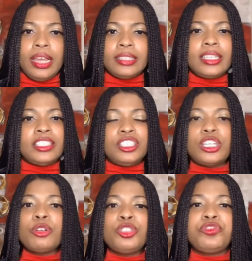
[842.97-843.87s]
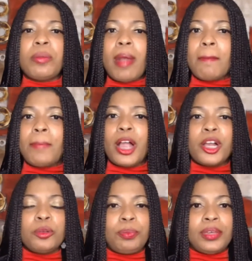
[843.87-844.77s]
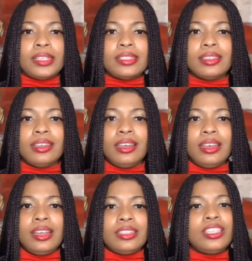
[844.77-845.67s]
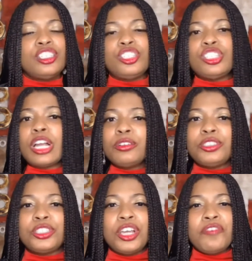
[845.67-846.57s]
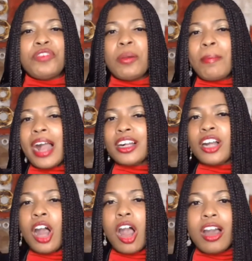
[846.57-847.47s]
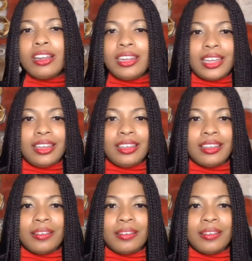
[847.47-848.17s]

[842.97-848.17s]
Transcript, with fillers: to search for my purpose, to search for my calling.